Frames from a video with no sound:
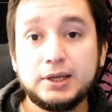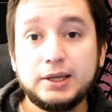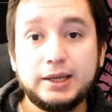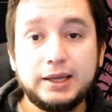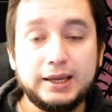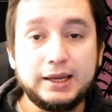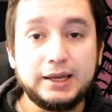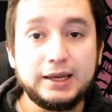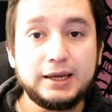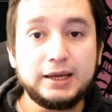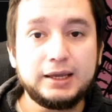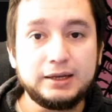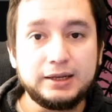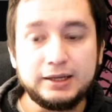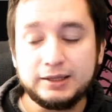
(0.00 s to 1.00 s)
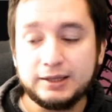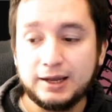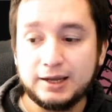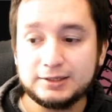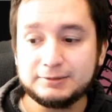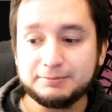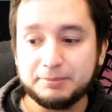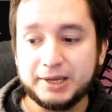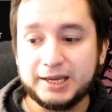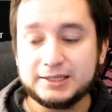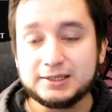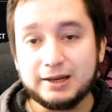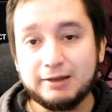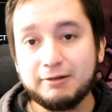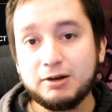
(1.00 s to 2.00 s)
and it has
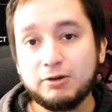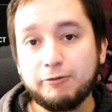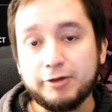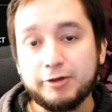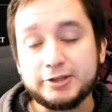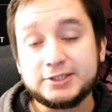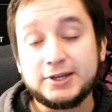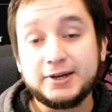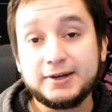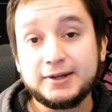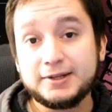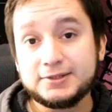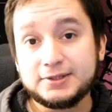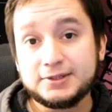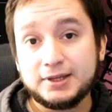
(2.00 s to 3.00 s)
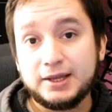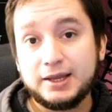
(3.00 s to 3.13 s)
base level of strictness,